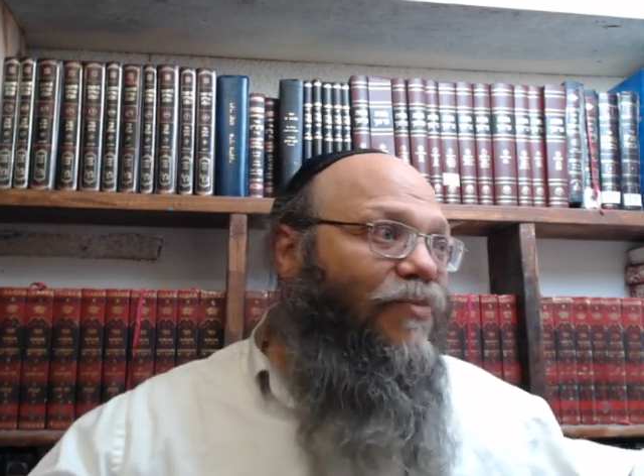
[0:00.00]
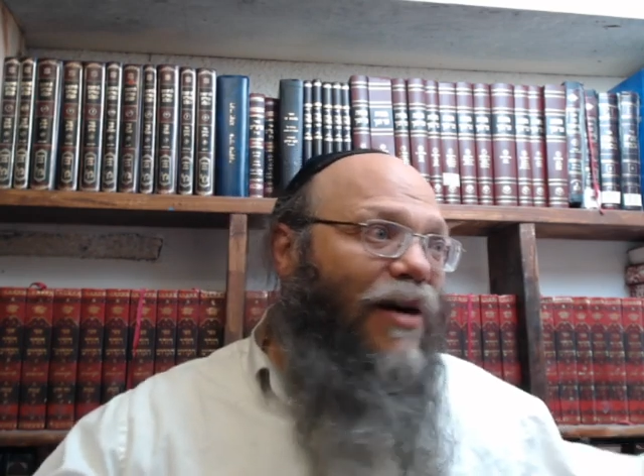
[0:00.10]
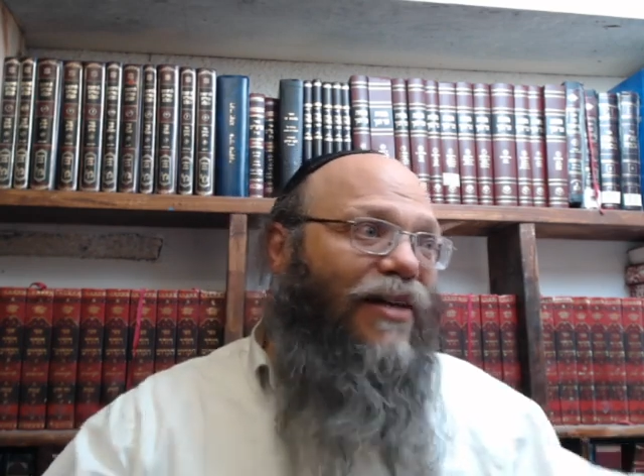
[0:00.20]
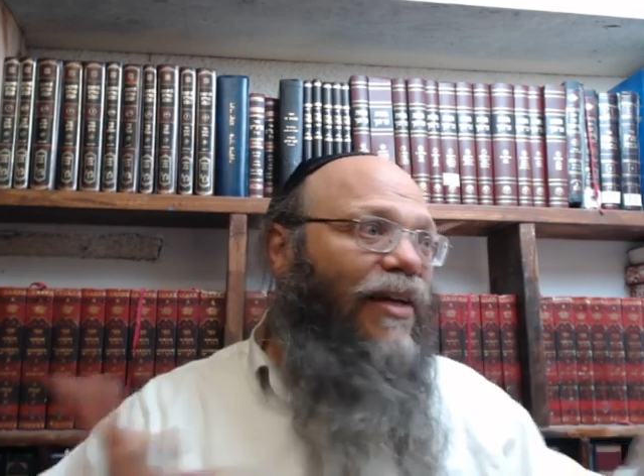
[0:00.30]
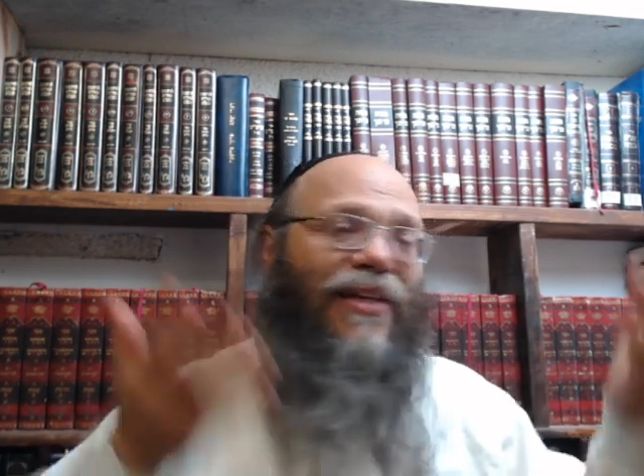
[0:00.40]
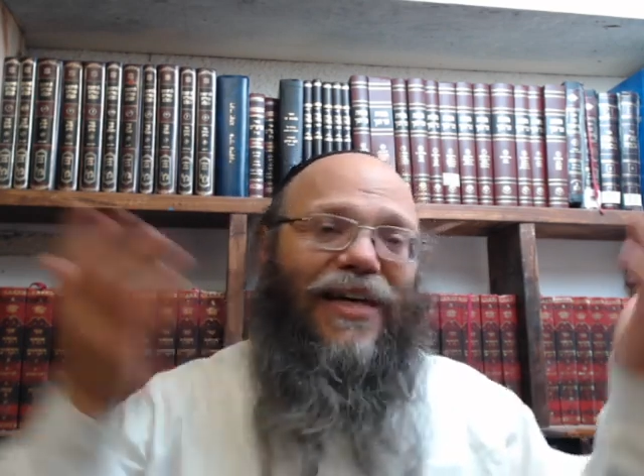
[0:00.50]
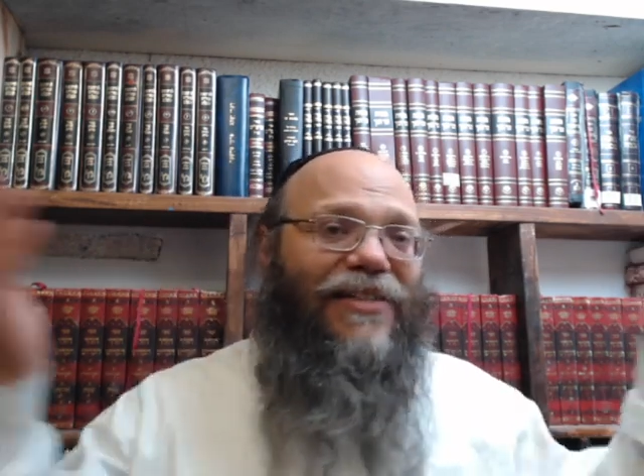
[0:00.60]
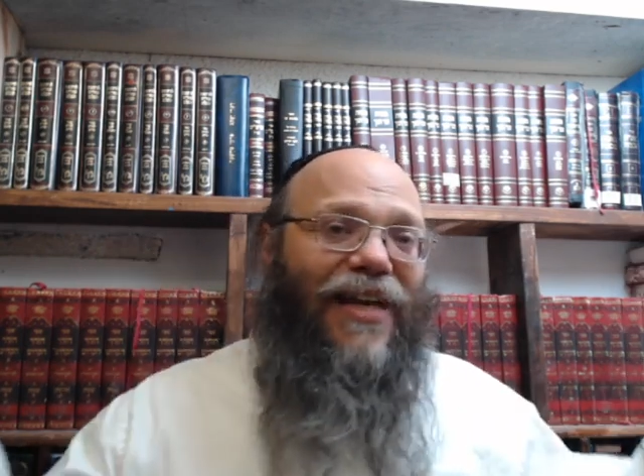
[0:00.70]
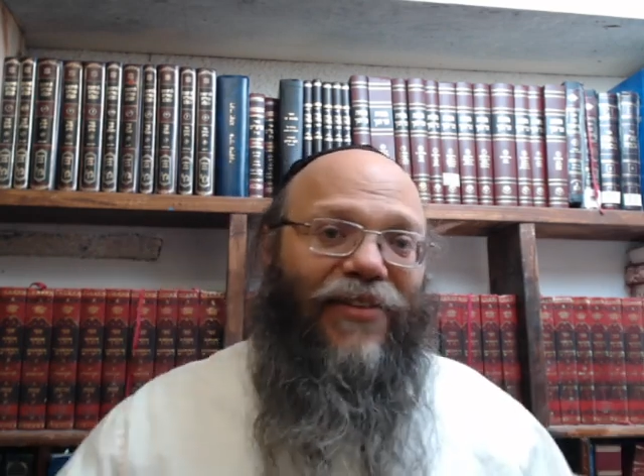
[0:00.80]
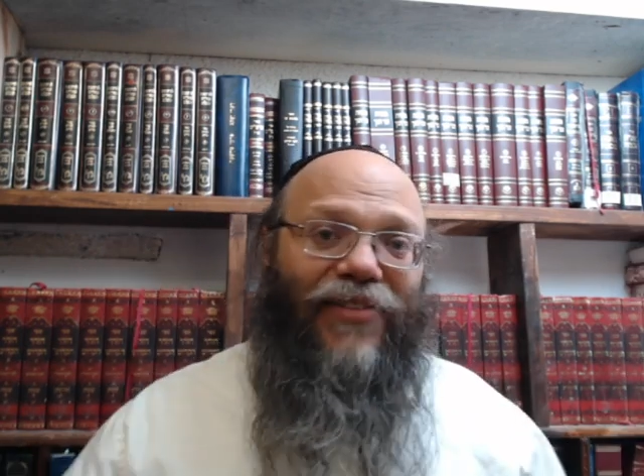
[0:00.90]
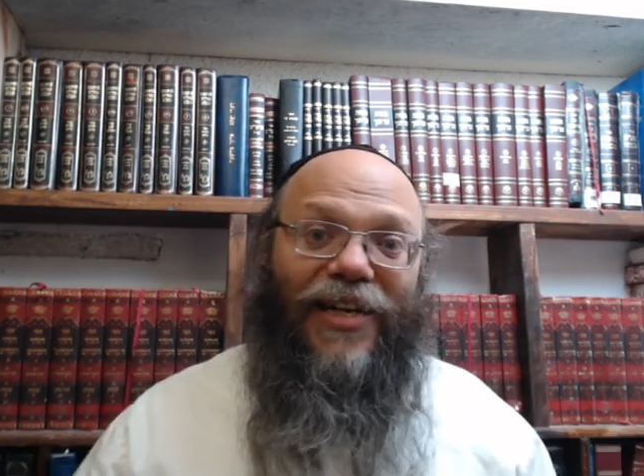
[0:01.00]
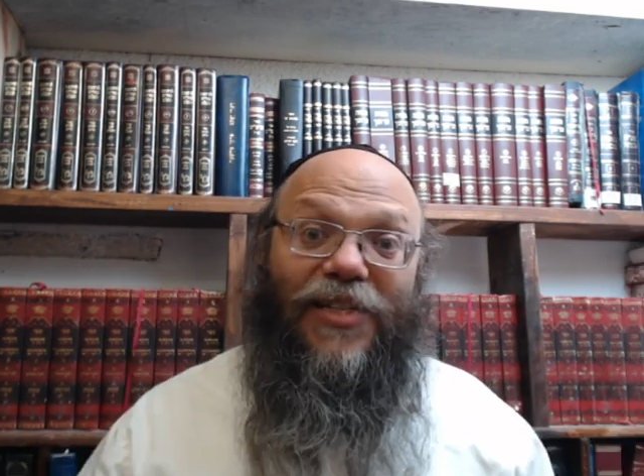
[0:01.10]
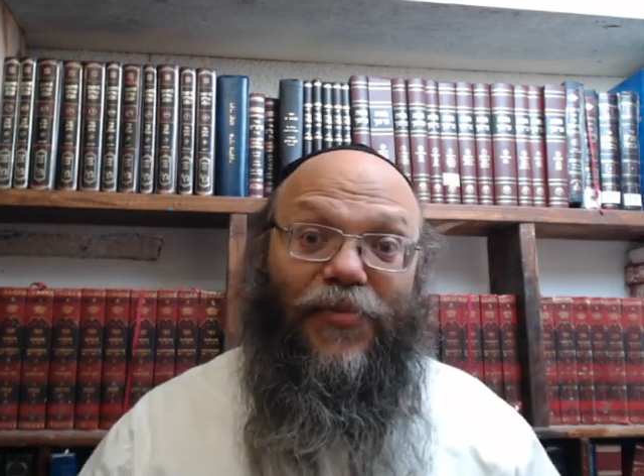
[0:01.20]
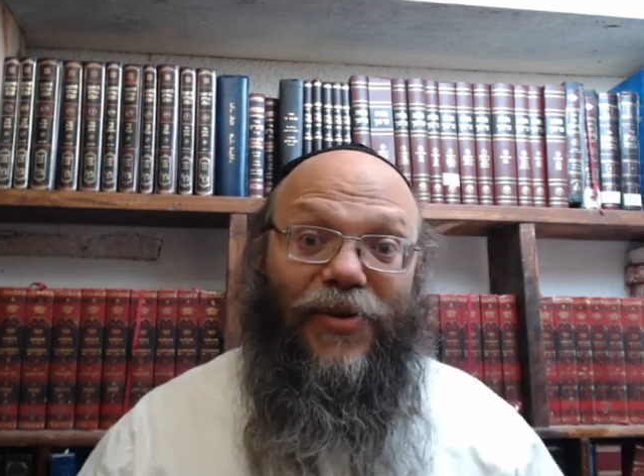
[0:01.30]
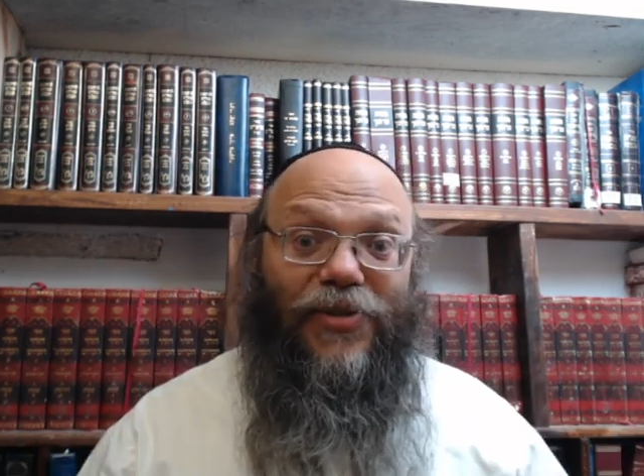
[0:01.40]
money and he doesn't have any
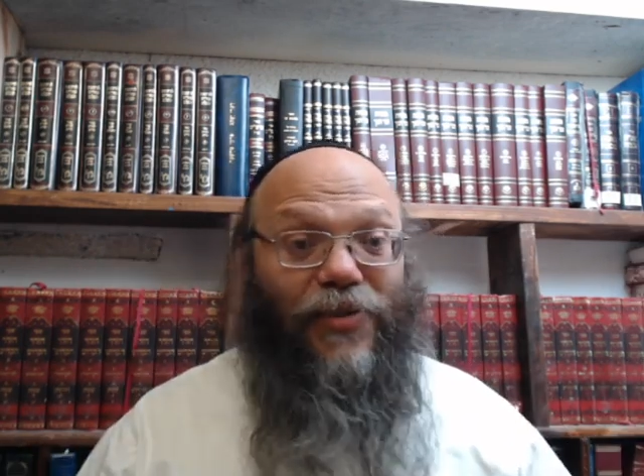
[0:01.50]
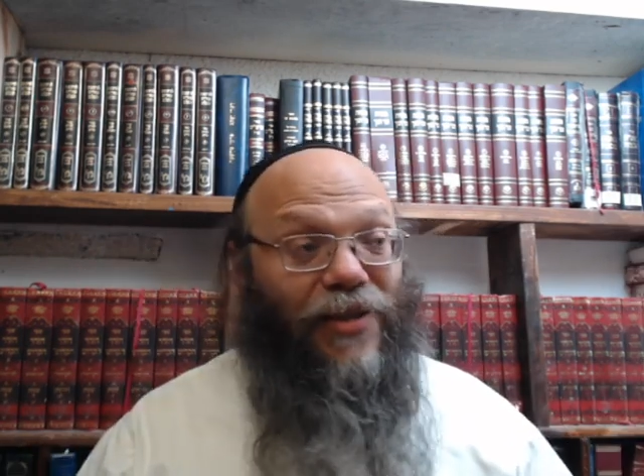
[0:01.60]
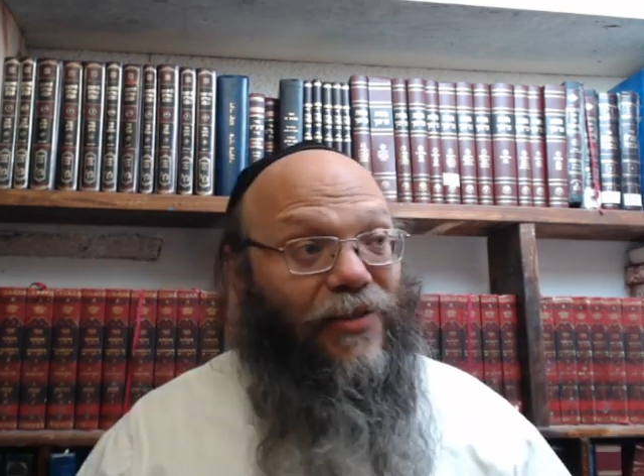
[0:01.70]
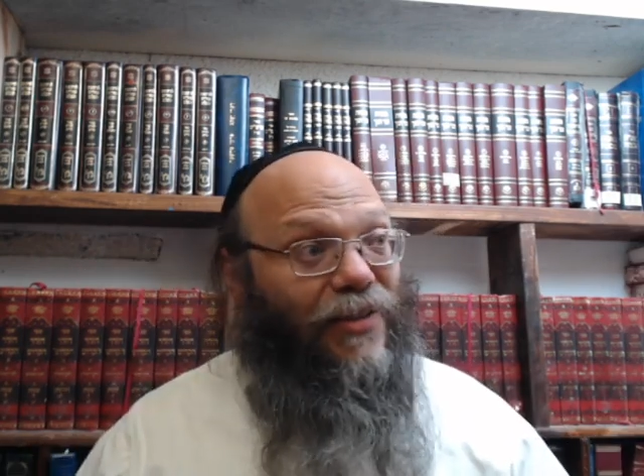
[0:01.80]
experience with it.